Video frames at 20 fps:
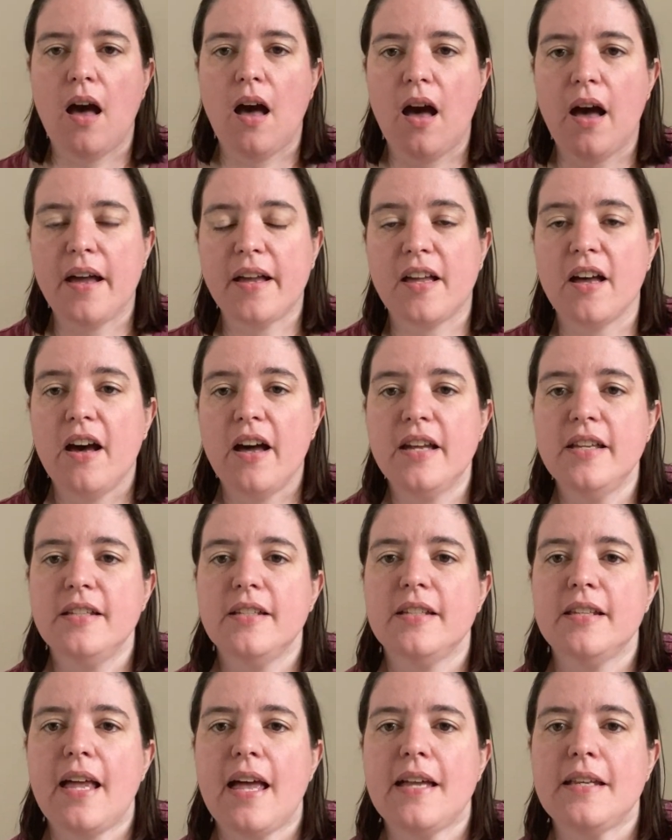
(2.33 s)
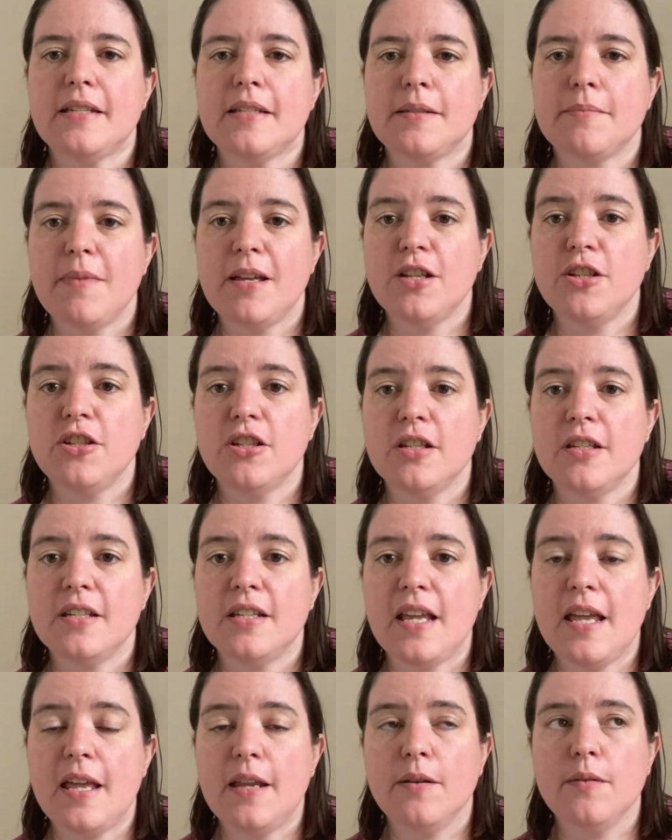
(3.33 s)
Hi guys, as mentioned
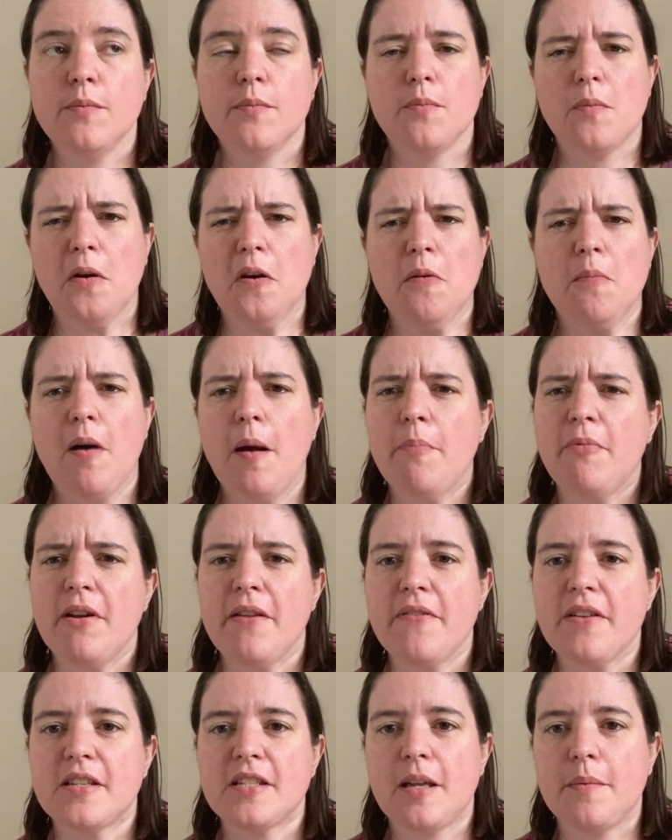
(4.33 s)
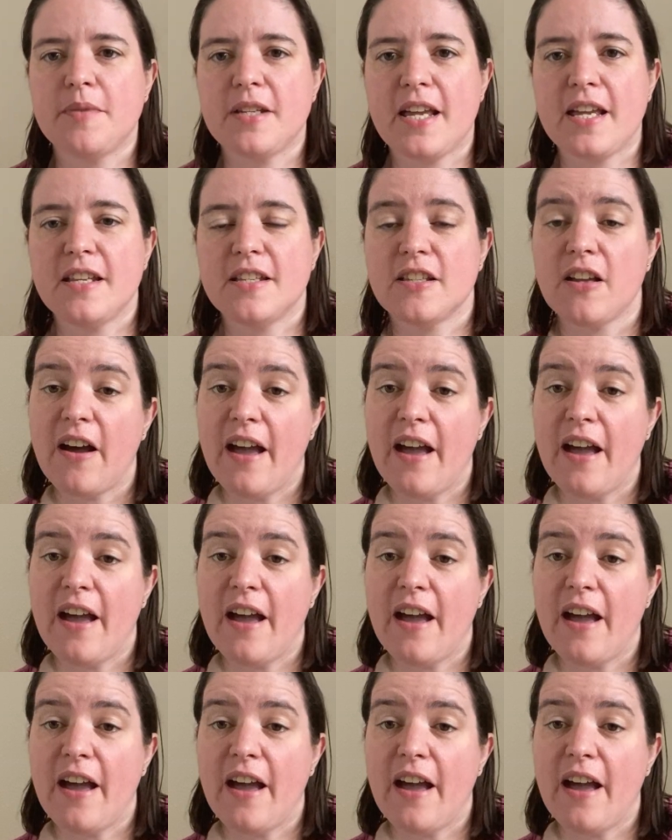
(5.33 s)
in one of my previous updates,